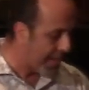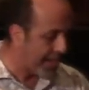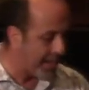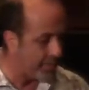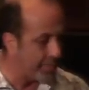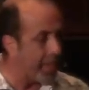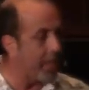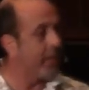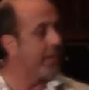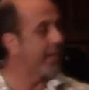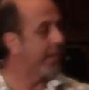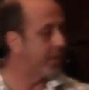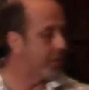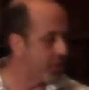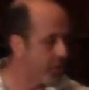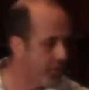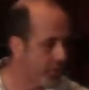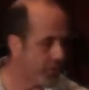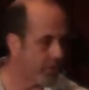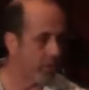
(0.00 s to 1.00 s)
I'm yelling at
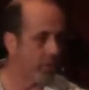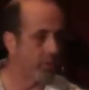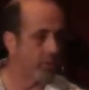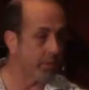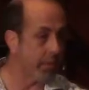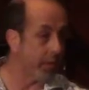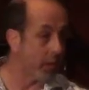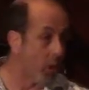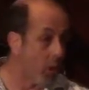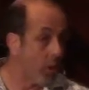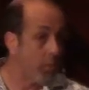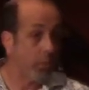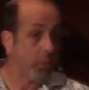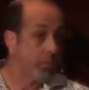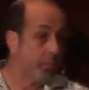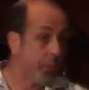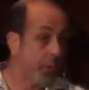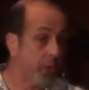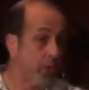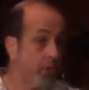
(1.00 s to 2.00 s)
you. So it was like, oh, he must
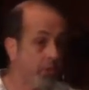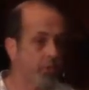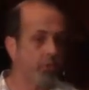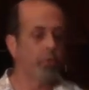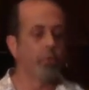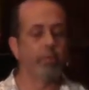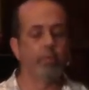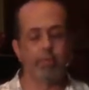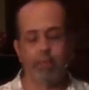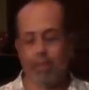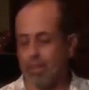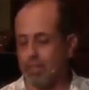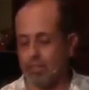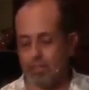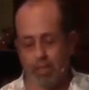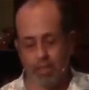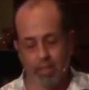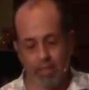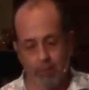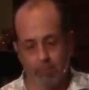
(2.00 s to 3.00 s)
be telling the truth. That's
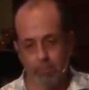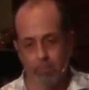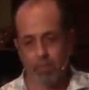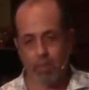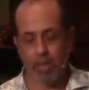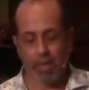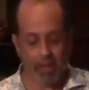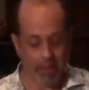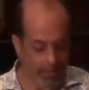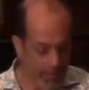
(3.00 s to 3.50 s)
not it, okay?